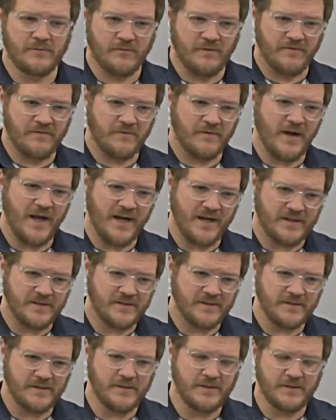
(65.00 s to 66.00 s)

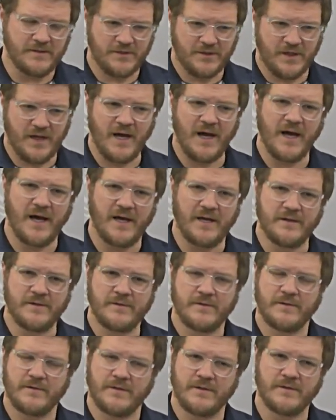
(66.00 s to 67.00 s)
refract each
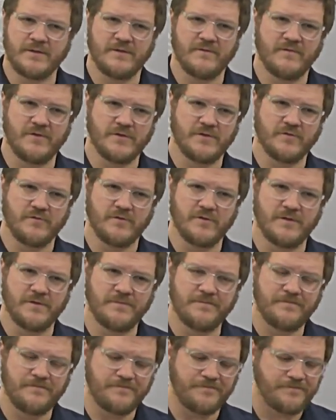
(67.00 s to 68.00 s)
eye individually.
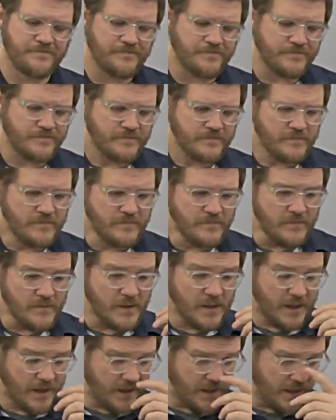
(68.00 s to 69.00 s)

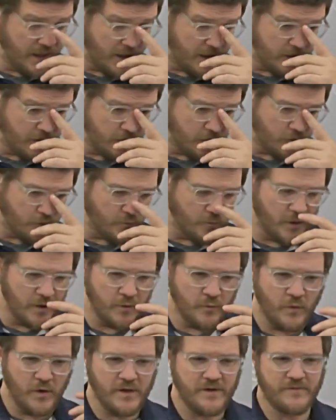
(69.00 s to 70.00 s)
And
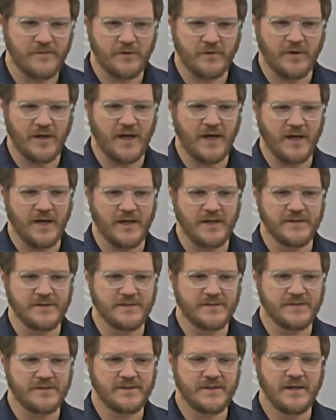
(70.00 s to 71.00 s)
when one of your
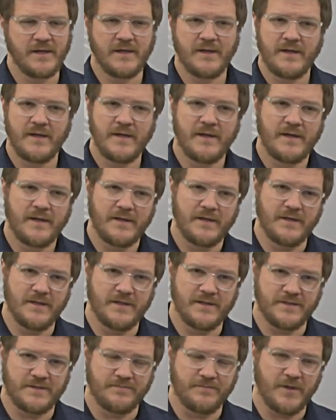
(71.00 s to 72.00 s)
eyes
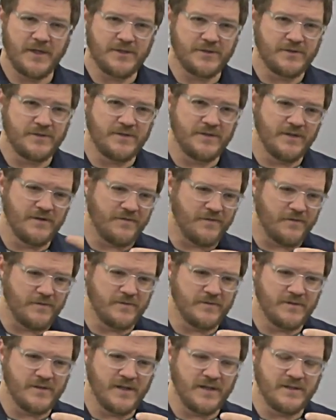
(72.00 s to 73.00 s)
is much
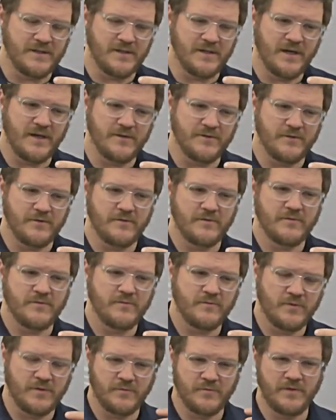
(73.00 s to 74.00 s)
different than the other,
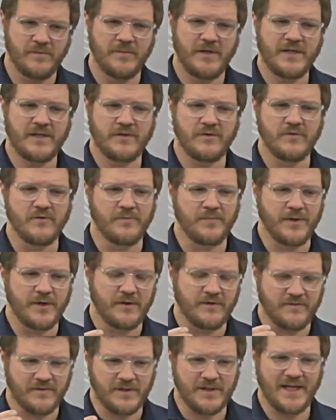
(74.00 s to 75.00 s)
when we make you a
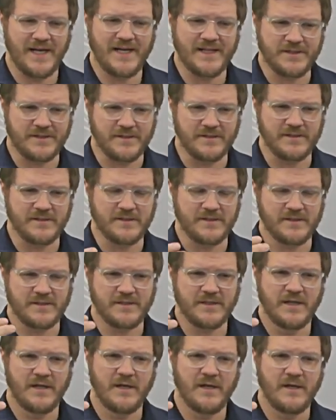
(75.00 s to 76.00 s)
pair of
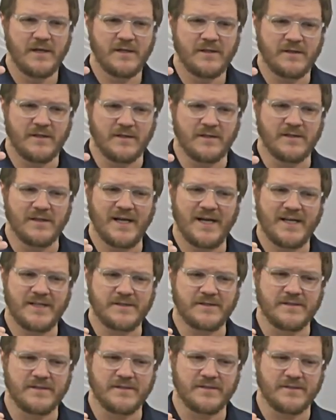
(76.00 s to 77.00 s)
glasses, the
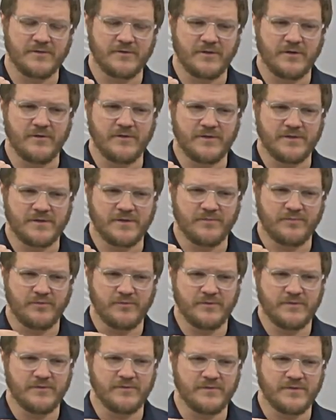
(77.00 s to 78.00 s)
glasses are going to
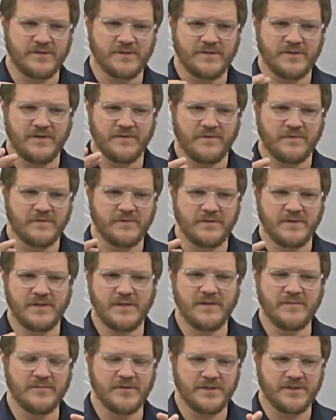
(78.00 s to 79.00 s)
produce different
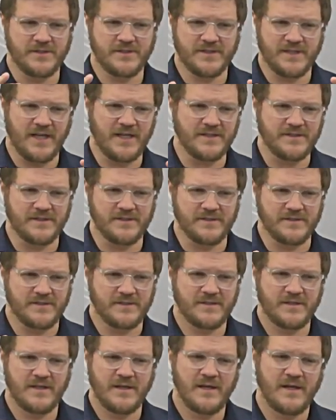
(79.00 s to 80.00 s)
image sizes.